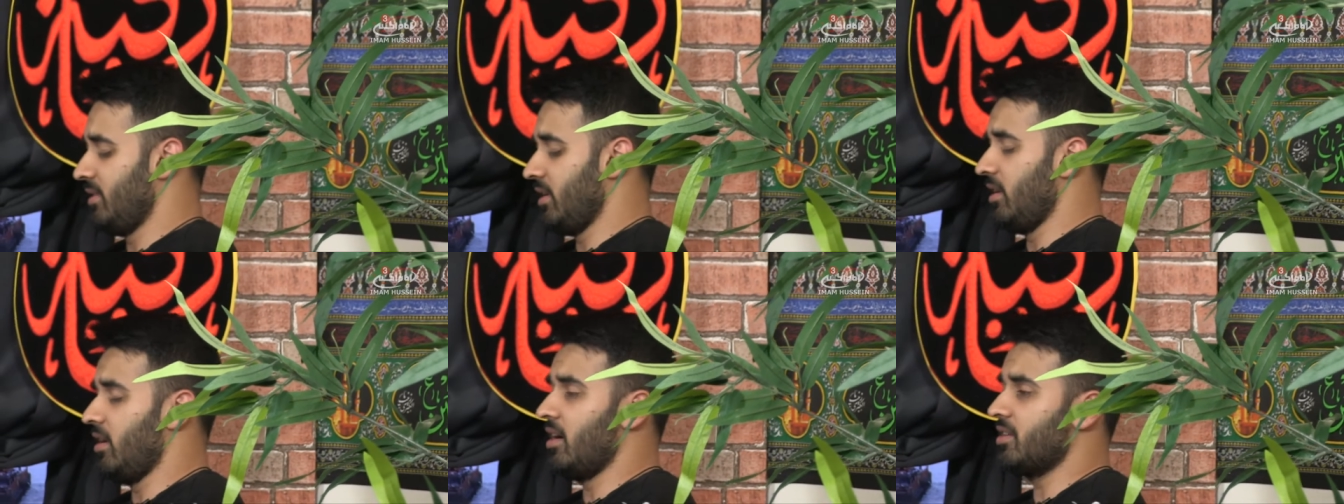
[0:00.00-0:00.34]

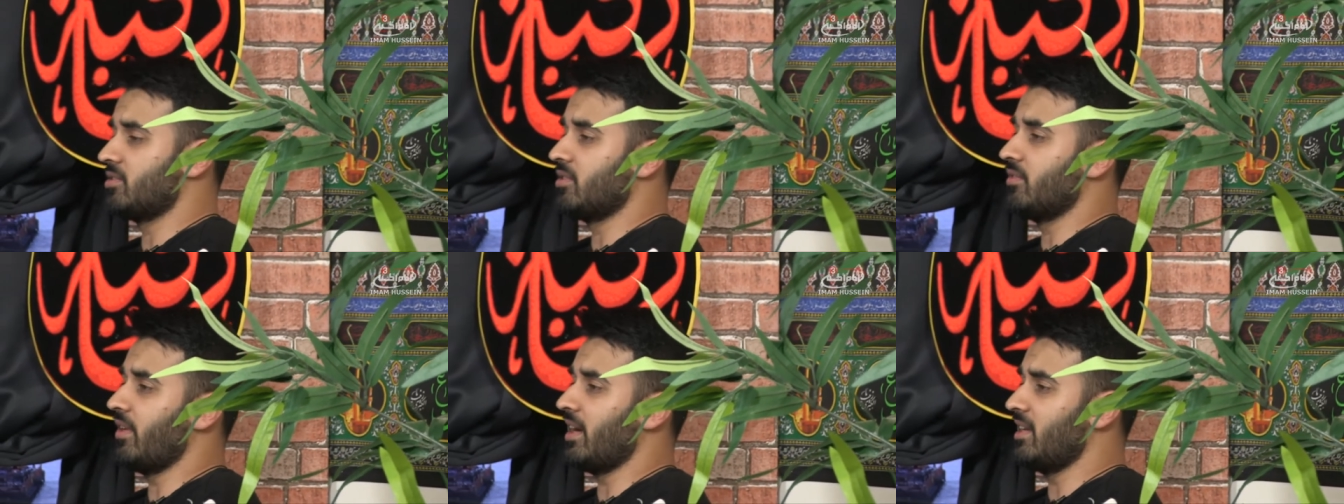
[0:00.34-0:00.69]
the
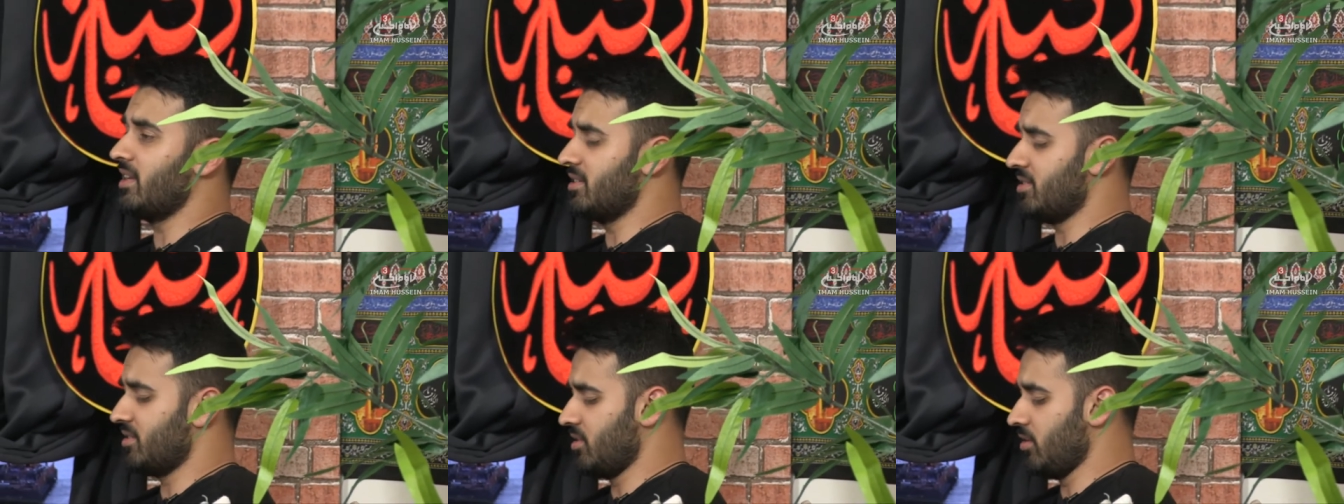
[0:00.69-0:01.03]
last of
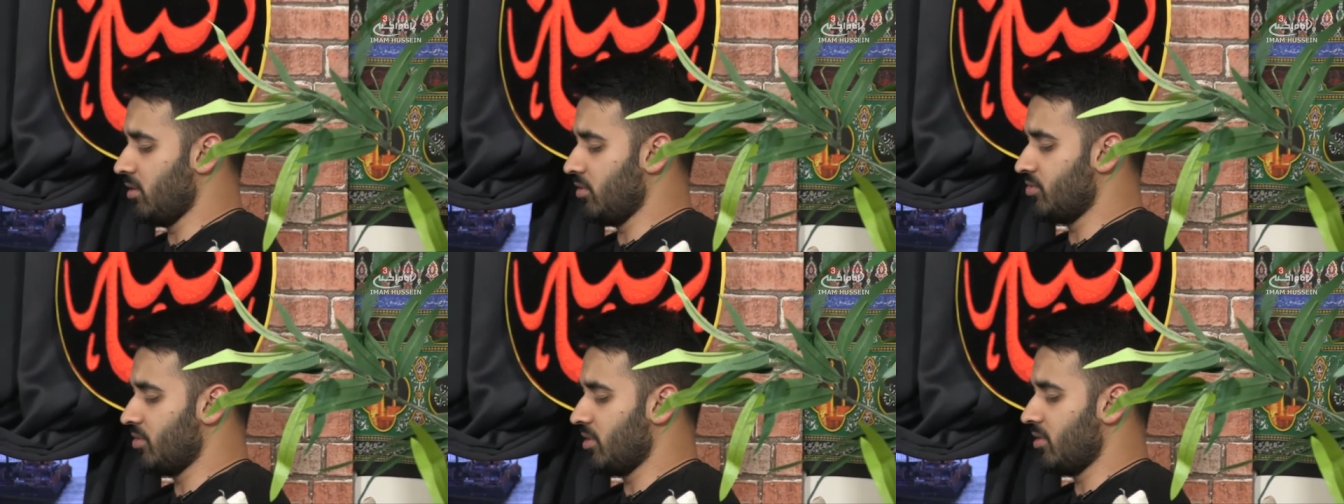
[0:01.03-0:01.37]
Ali's
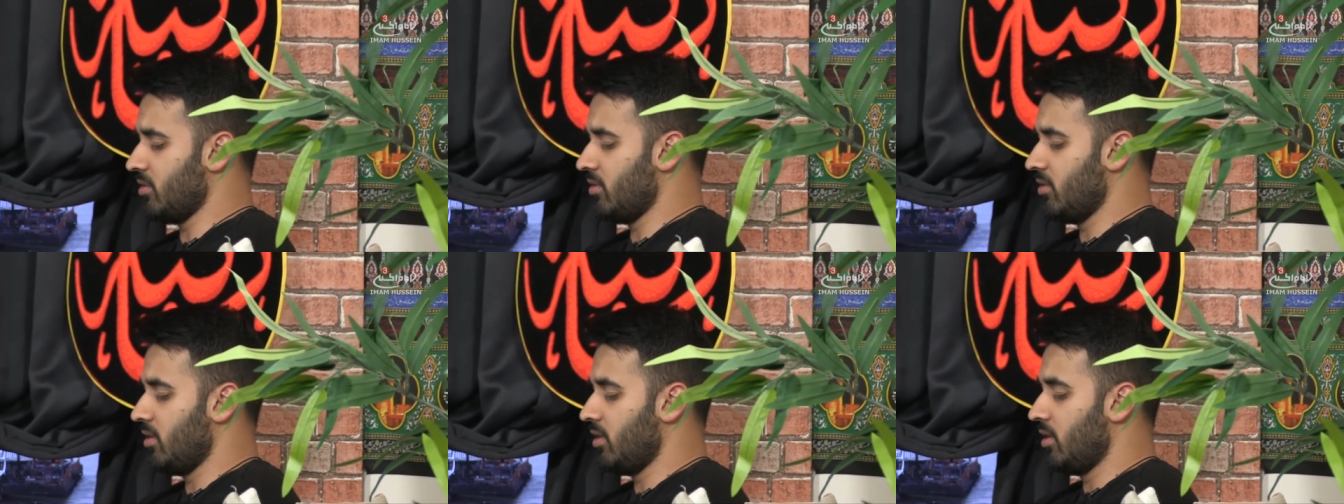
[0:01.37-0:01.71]

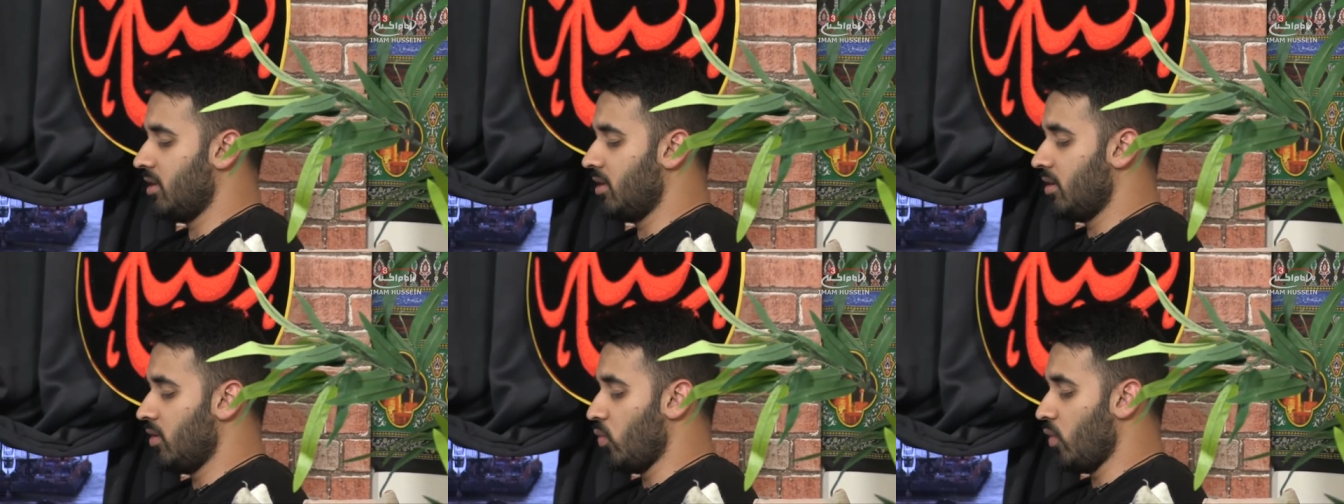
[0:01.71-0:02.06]
children.
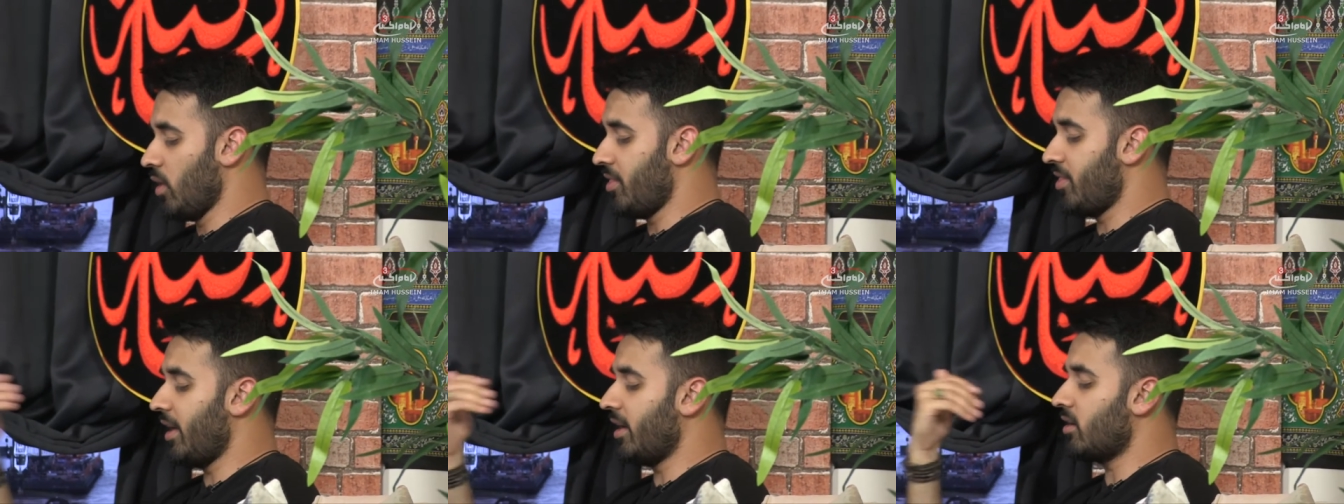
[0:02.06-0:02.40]

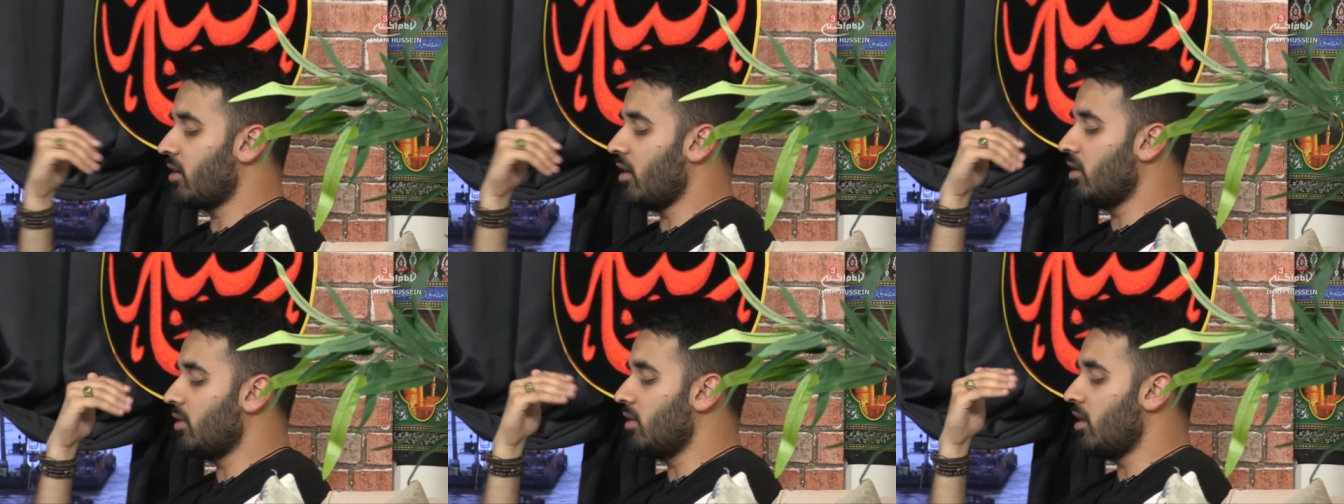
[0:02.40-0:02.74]
We thank
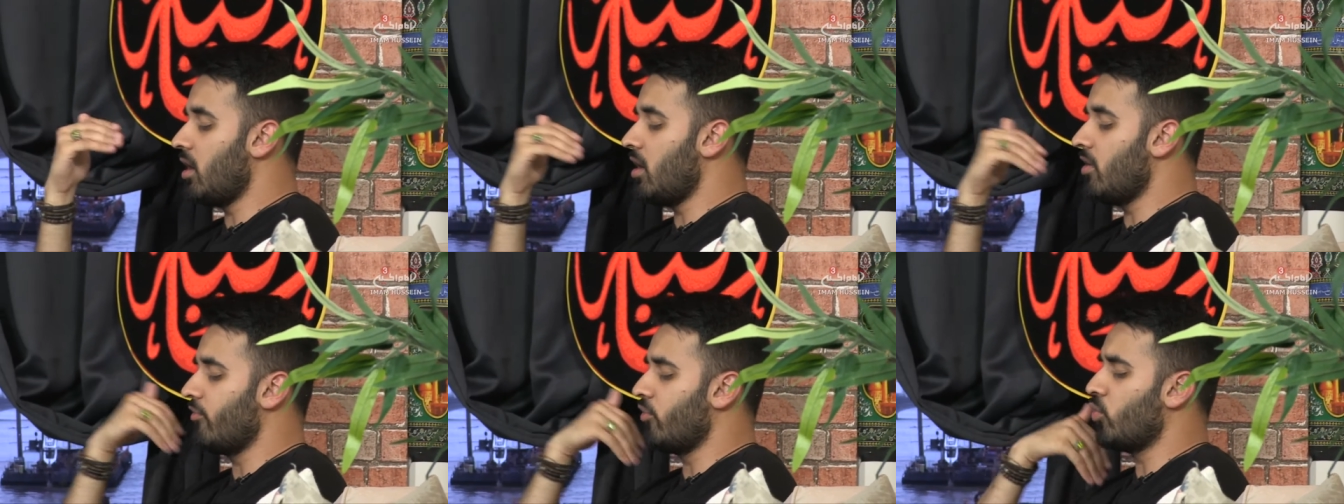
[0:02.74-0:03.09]

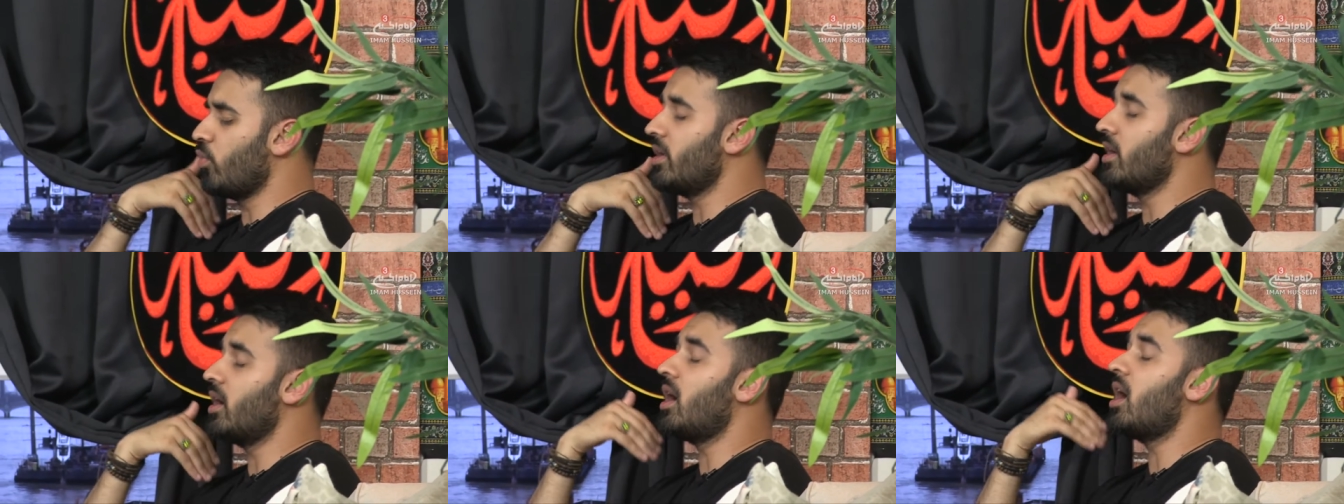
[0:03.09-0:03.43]
Allah for
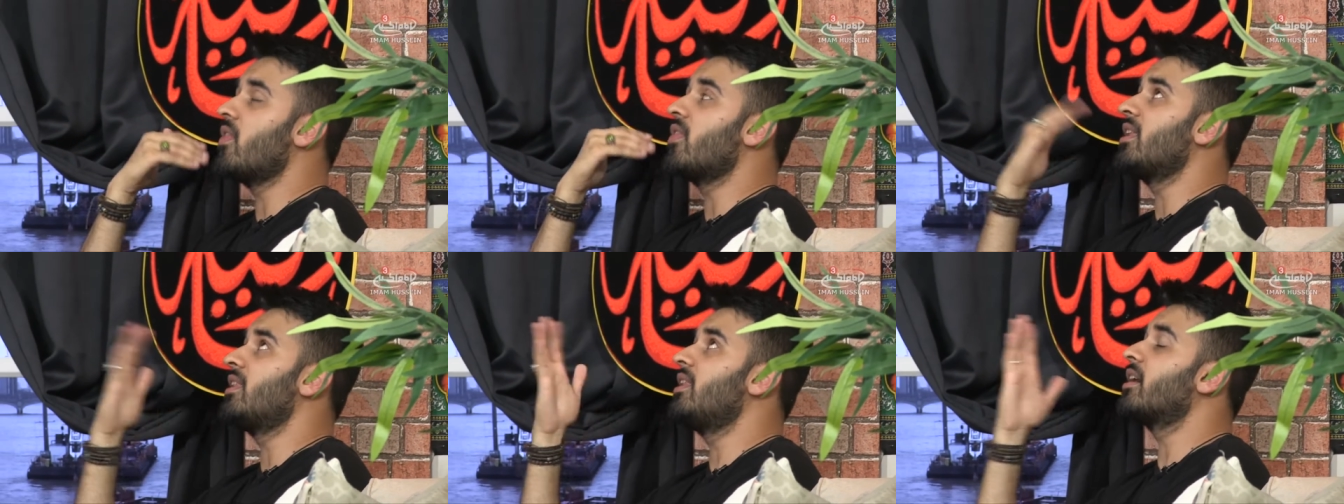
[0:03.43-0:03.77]
we are
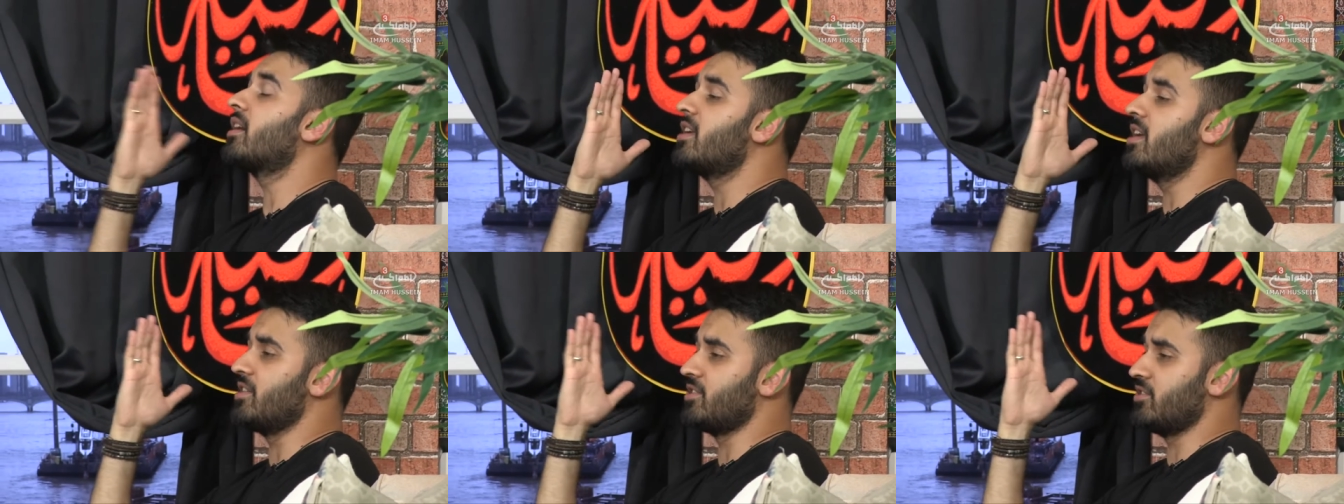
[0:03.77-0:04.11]
the
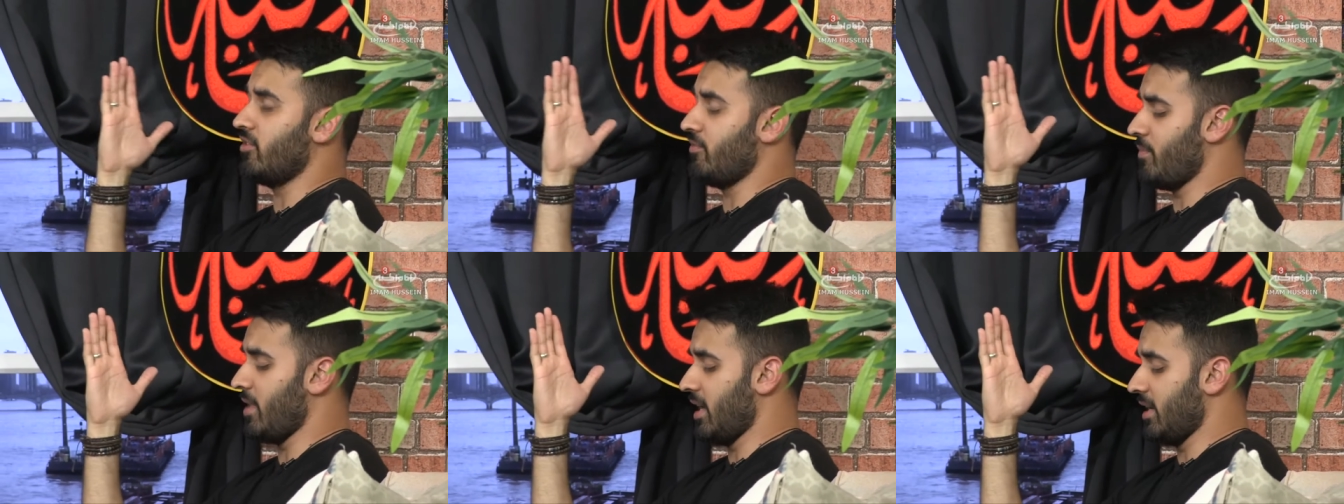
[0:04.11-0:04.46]
luckiest
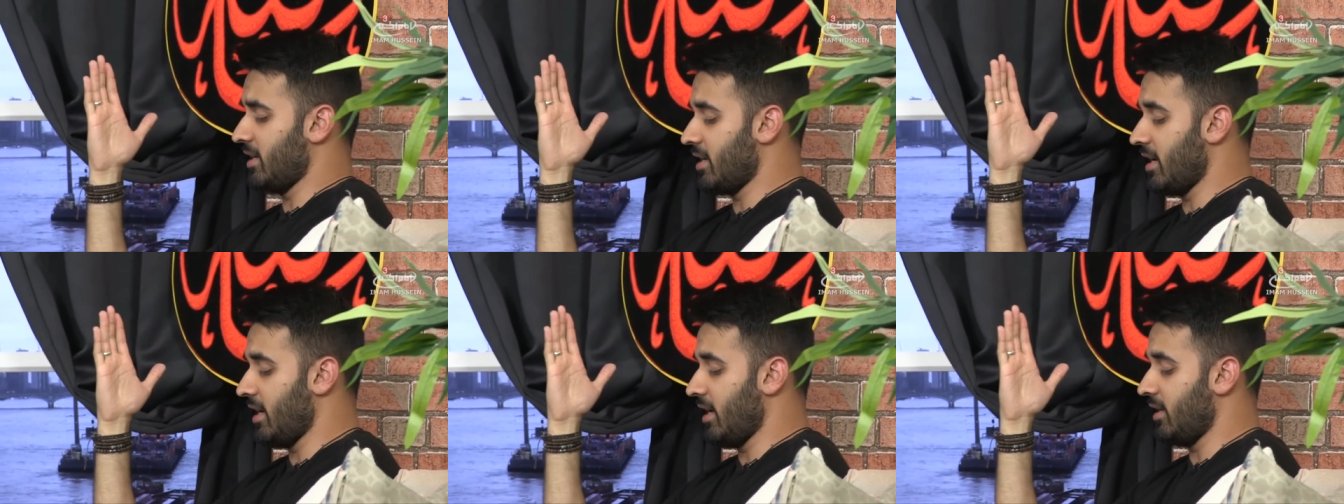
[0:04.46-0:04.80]
of
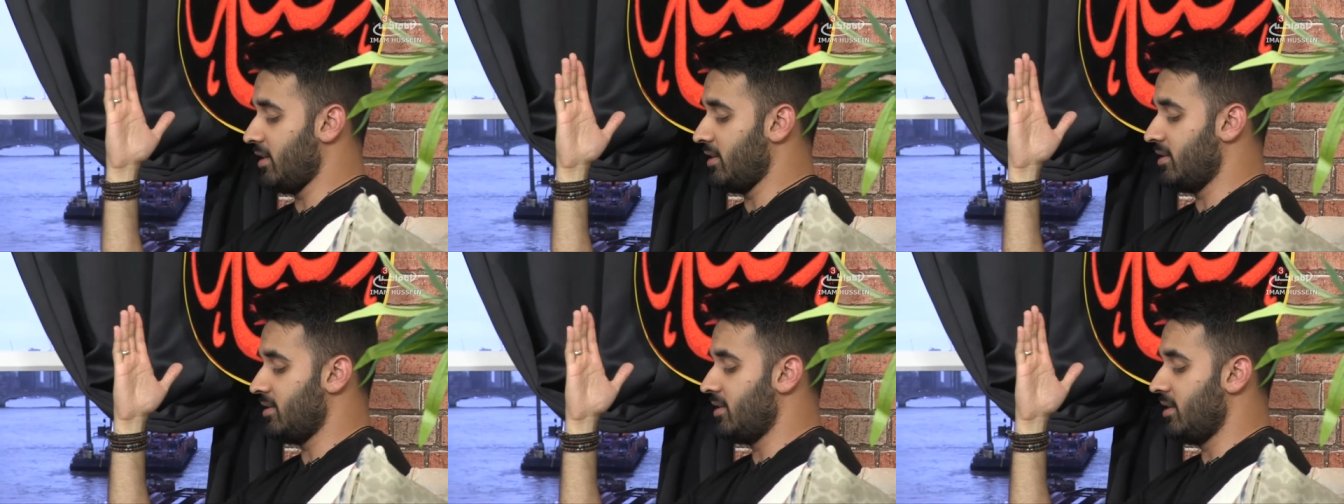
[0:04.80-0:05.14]

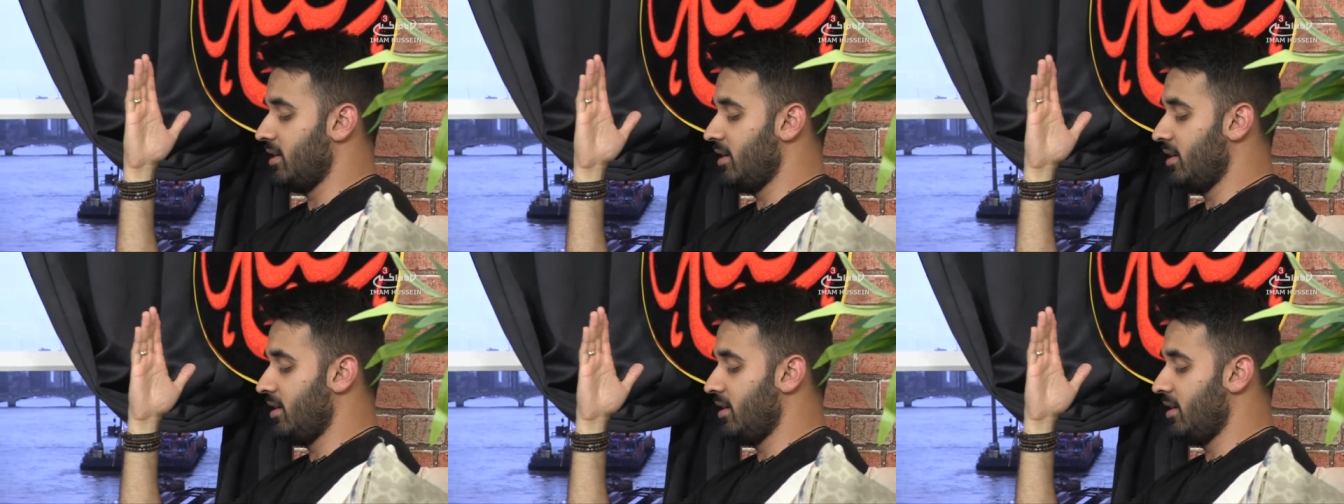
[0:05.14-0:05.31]
mankind.